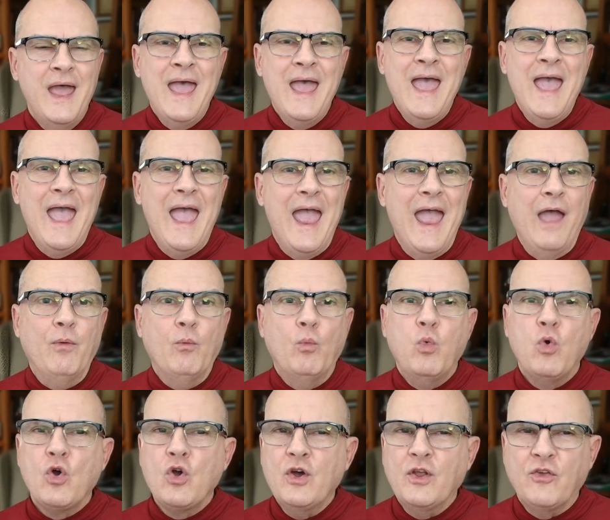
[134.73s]
and
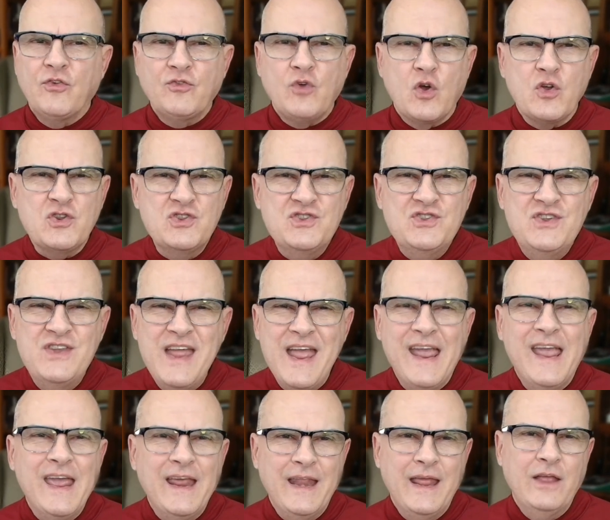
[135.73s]
we're going to start
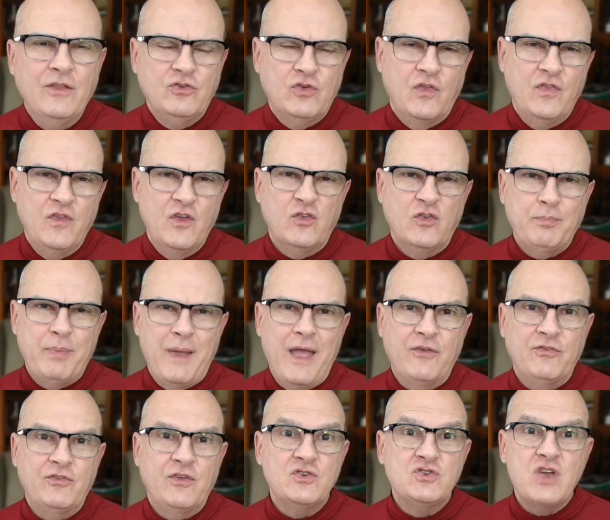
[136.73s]
digging into this
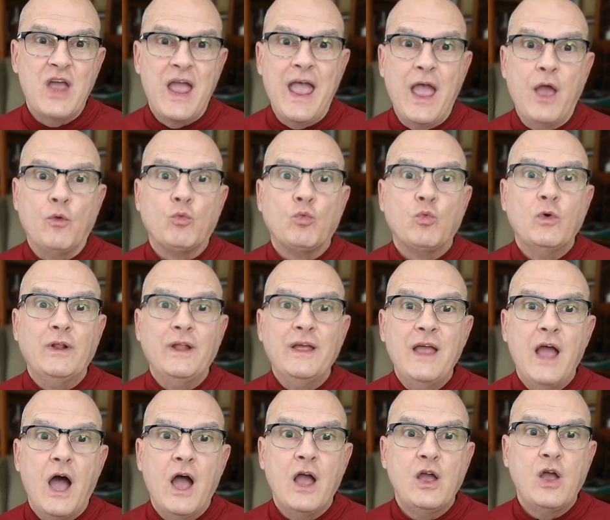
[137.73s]
passage and really
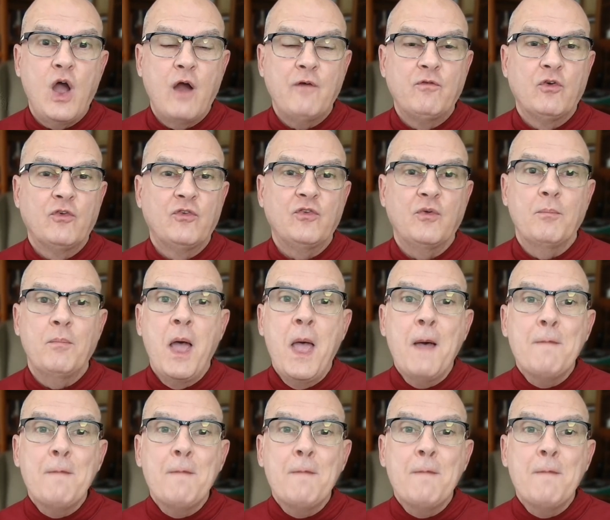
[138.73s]
uncover some